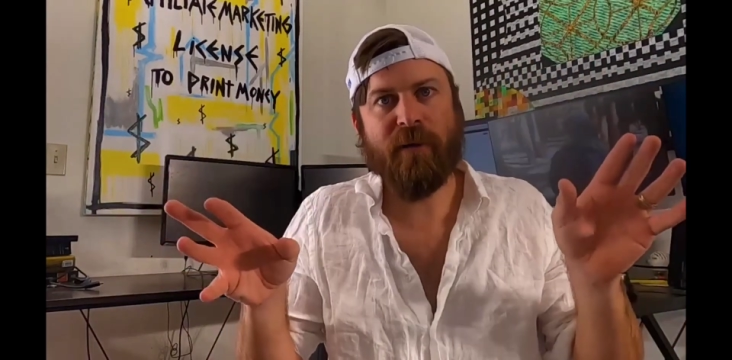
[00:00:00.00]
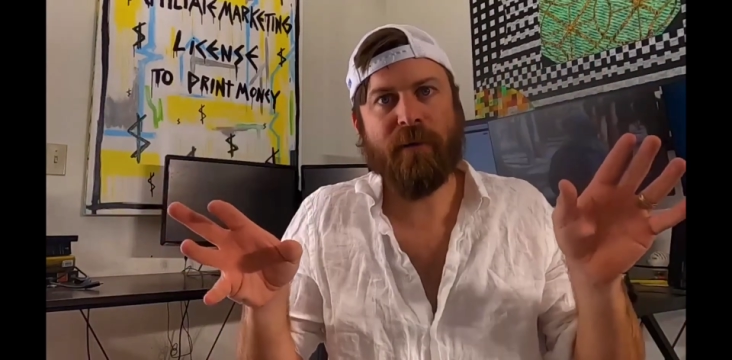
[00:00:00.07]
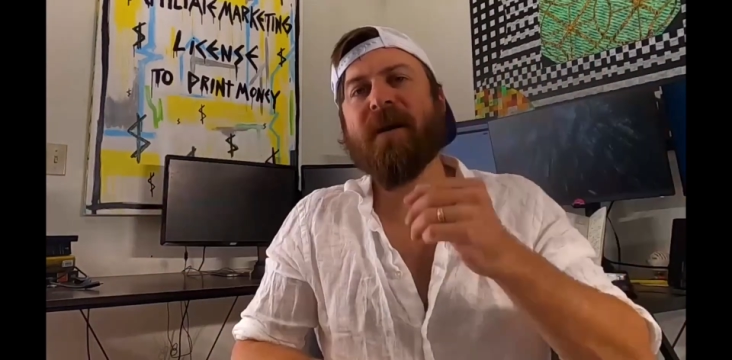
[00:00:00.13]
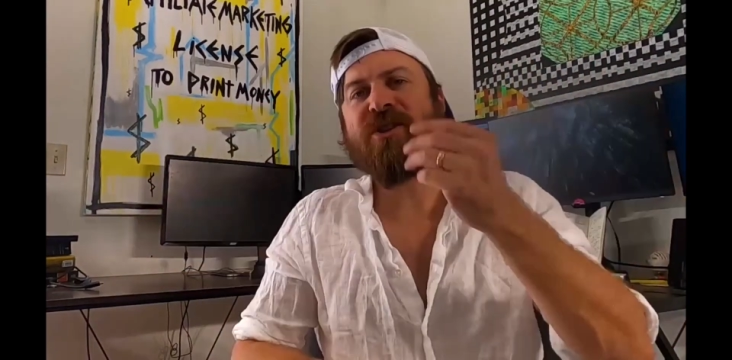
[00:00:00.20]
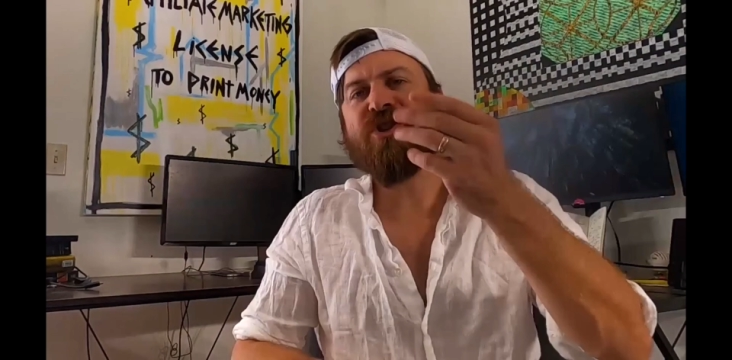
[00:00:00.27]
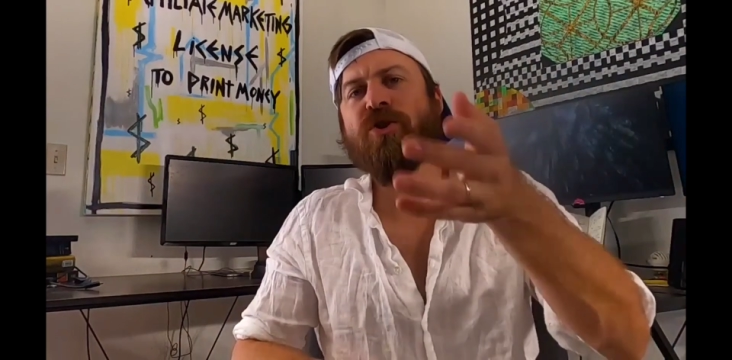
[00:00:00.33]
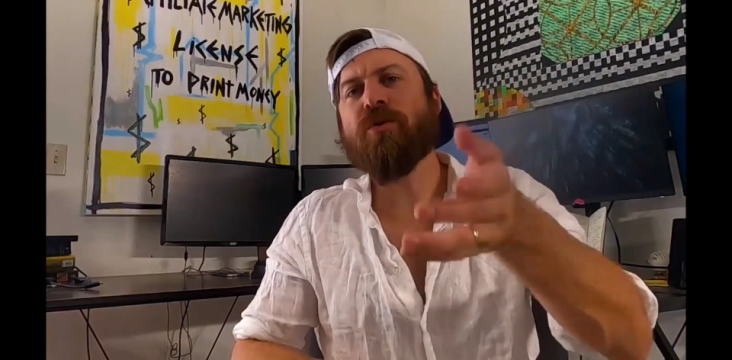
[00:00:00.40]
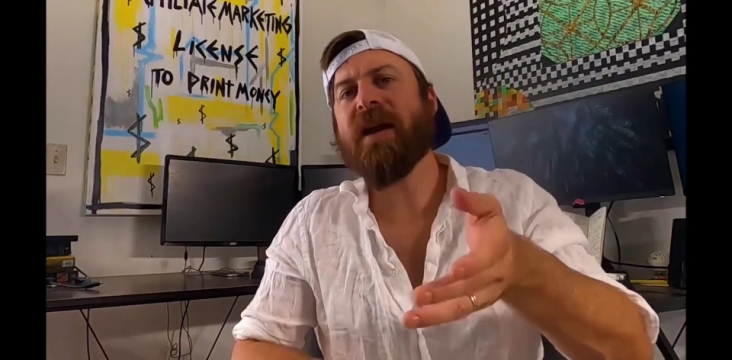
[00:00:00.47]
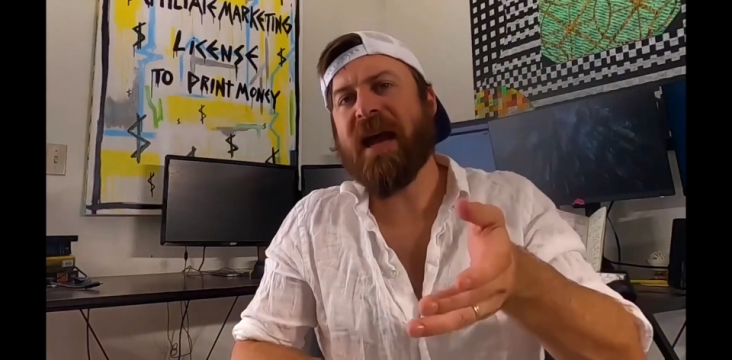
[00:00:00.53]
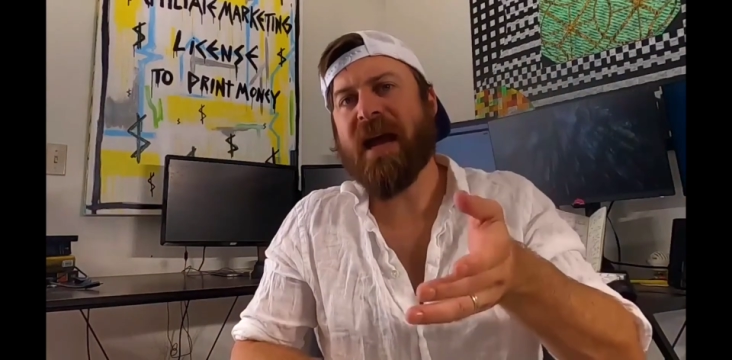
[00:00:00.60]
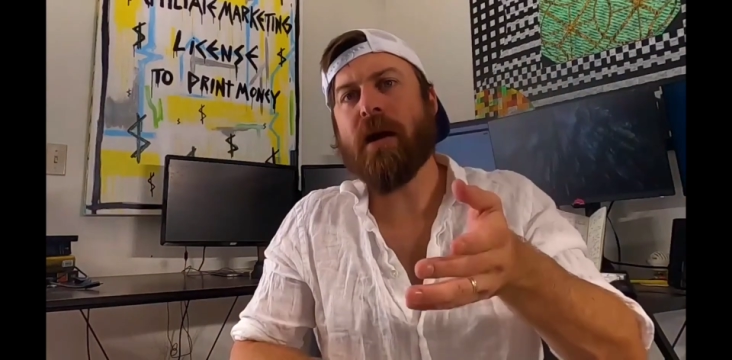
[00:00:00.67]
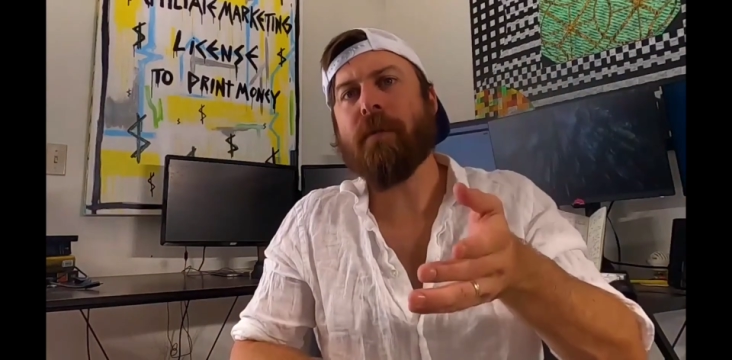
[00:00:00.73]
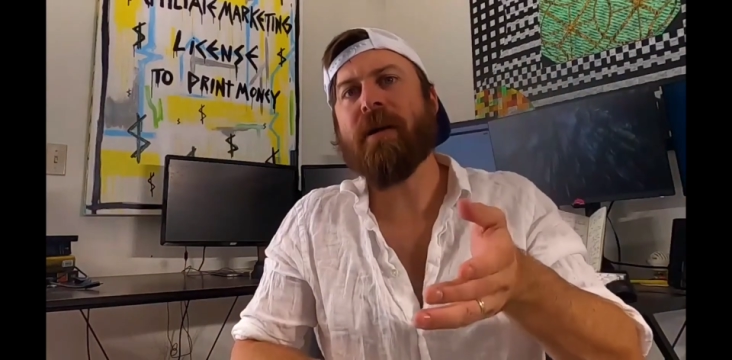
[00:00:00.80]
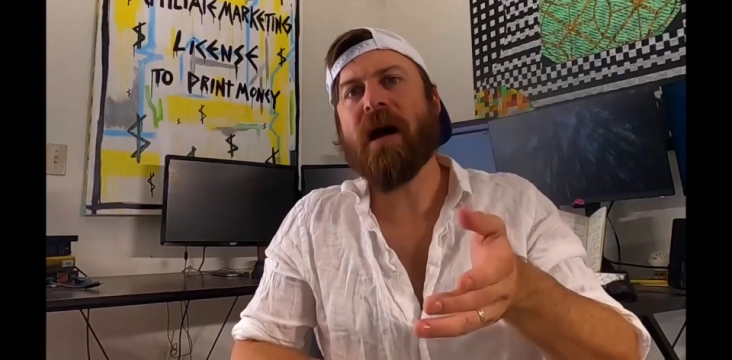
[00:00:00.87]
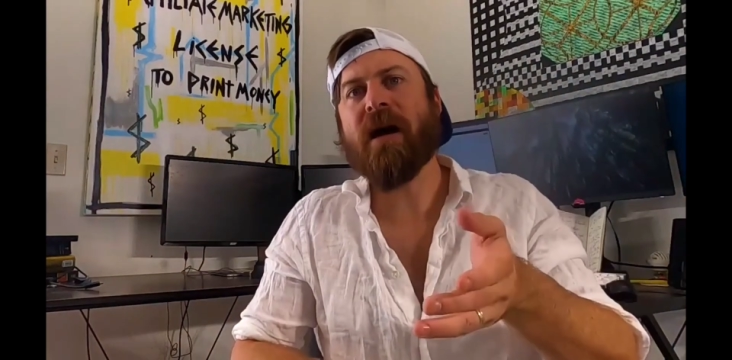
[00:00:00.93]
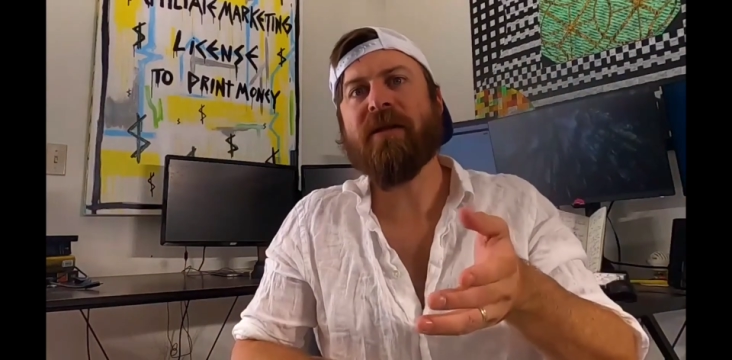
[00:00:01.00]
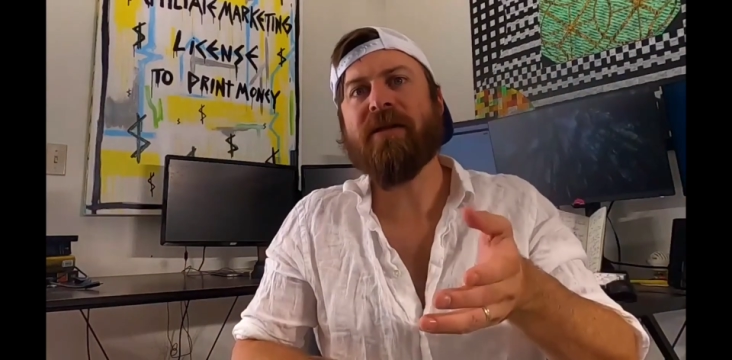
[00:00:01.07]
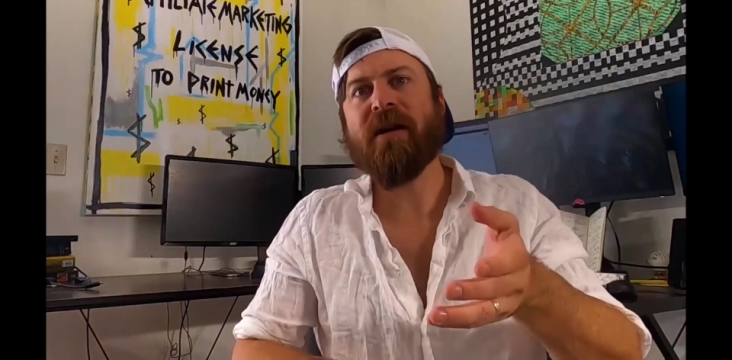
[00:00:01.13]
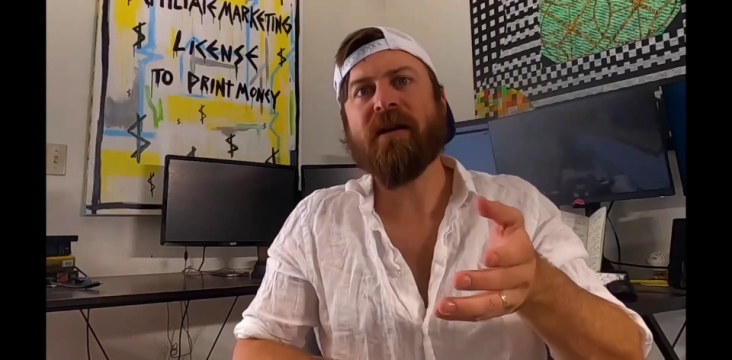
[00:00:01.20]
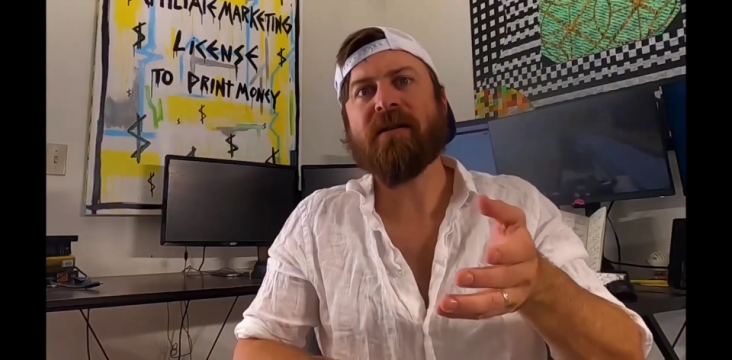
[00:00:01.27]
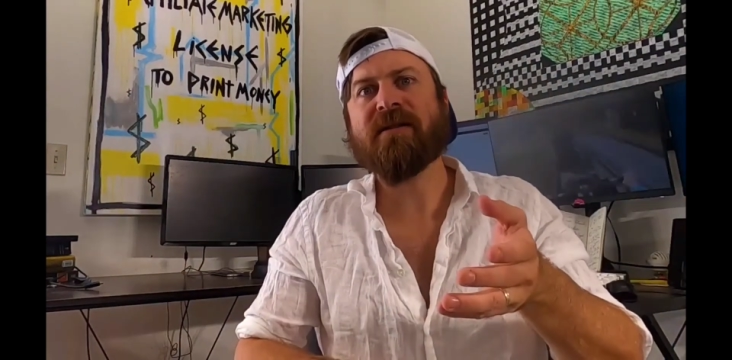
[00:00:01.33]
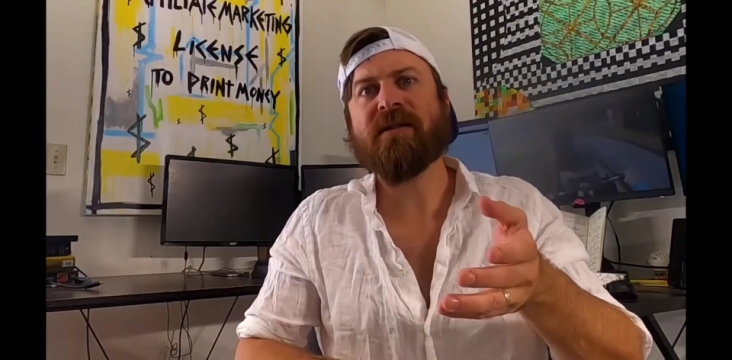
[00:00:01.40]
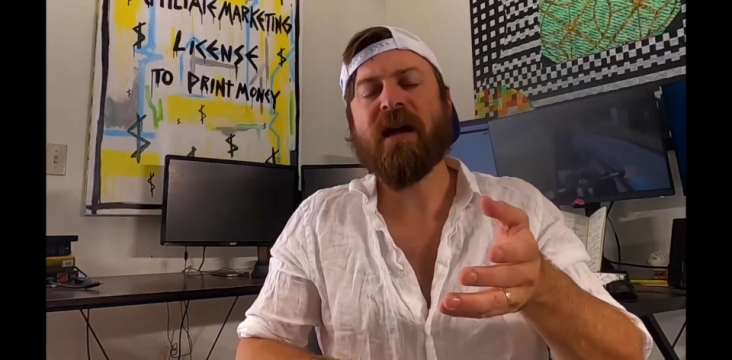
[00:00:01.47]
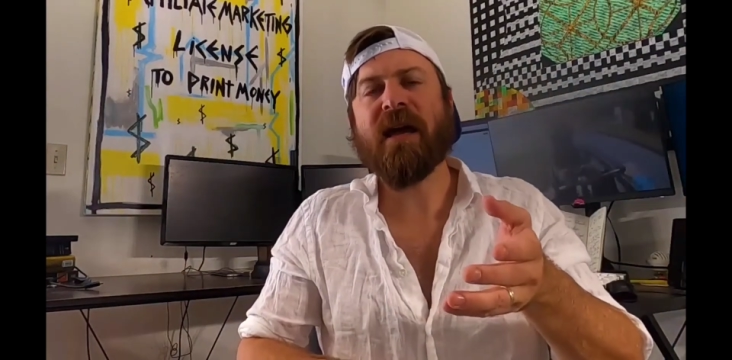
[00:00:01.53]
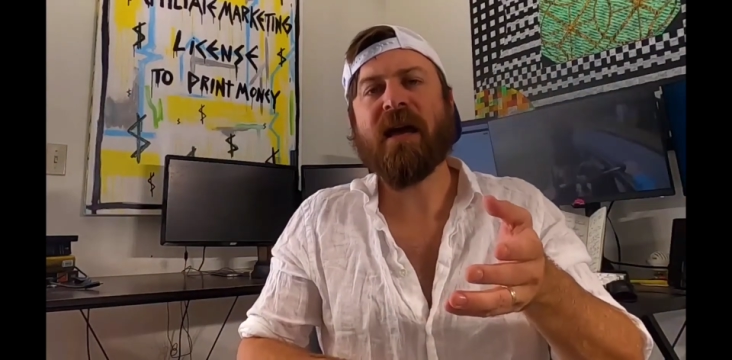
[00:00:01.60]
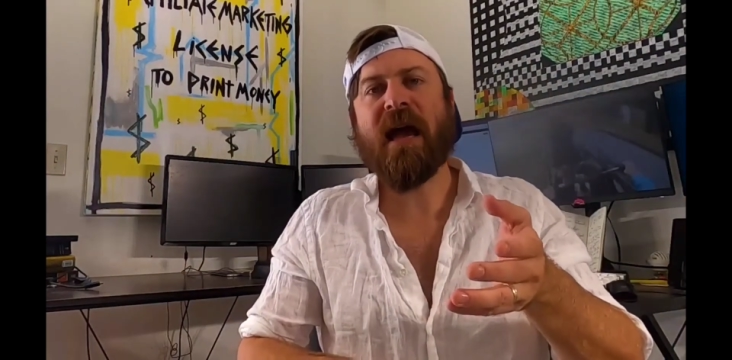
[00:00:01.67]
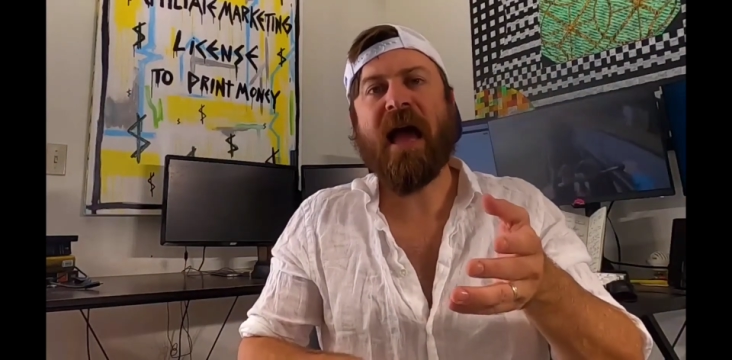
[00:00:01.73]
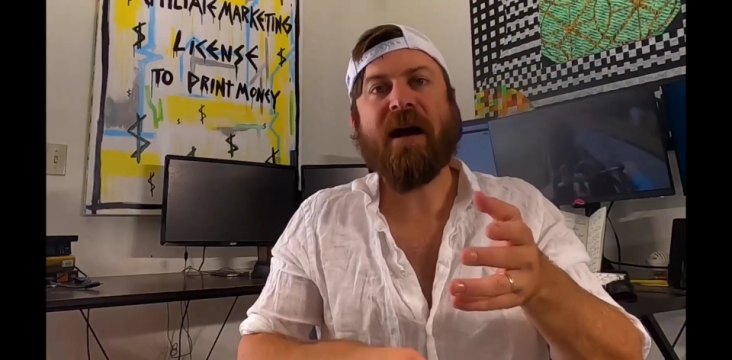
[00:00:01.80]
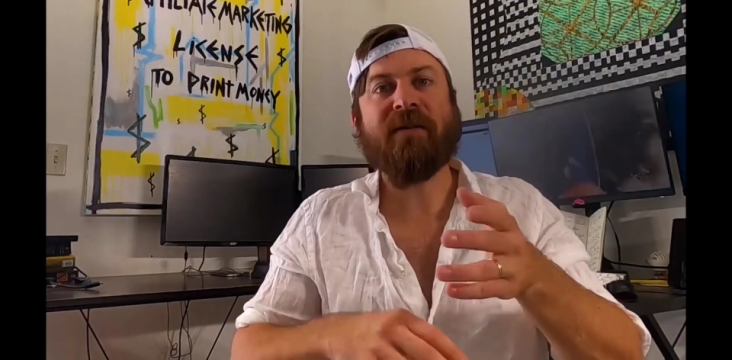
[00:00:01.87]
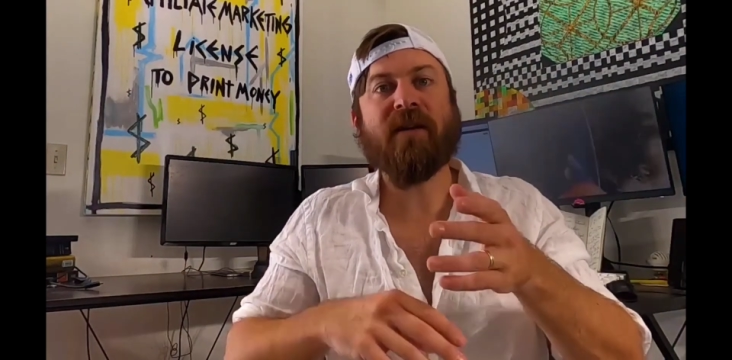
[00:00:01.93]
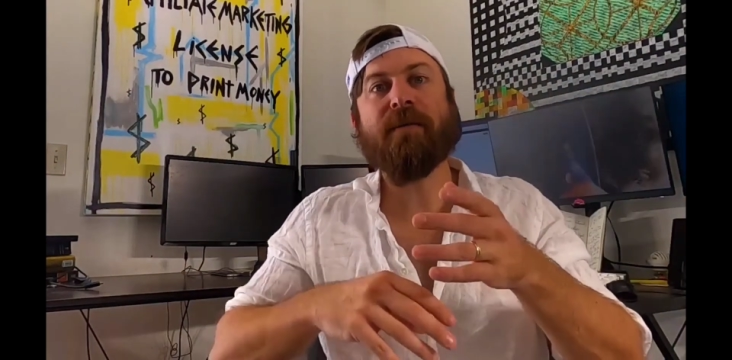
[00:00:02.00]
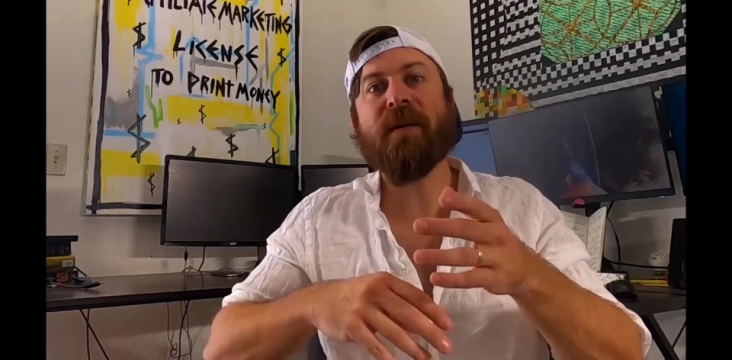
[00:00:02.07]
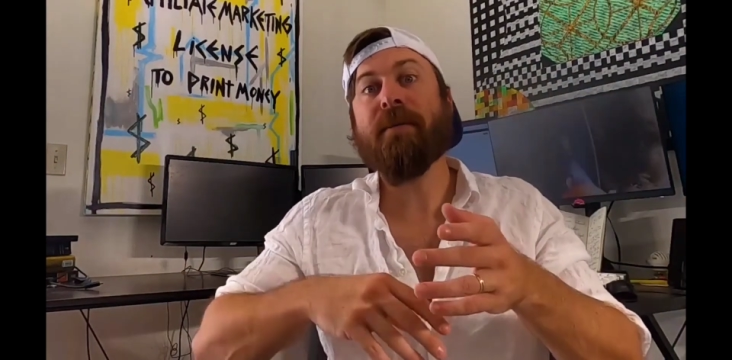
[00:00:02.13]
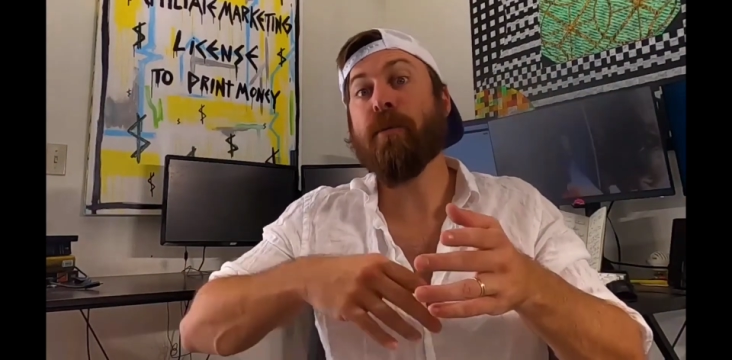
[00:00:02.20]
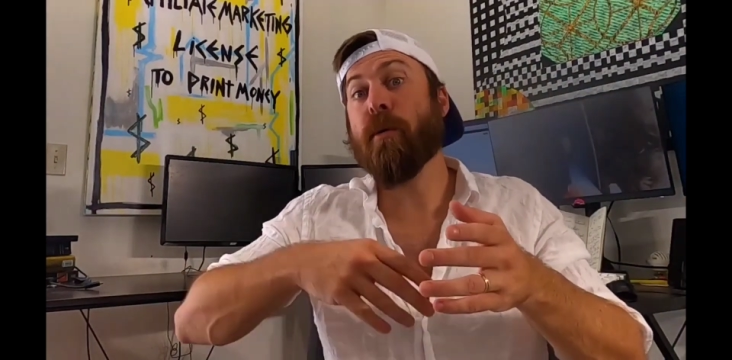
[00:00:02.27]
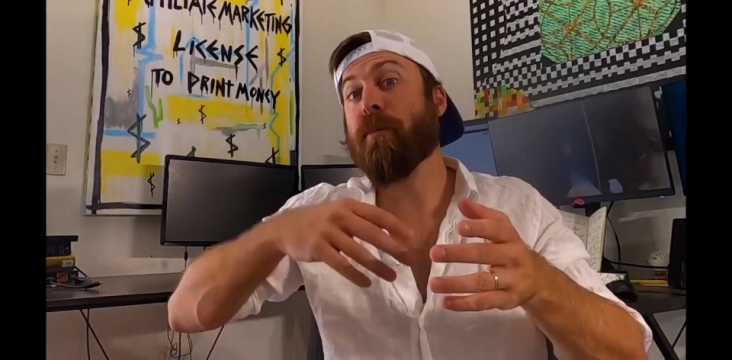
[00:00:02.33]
But you can buy things like having people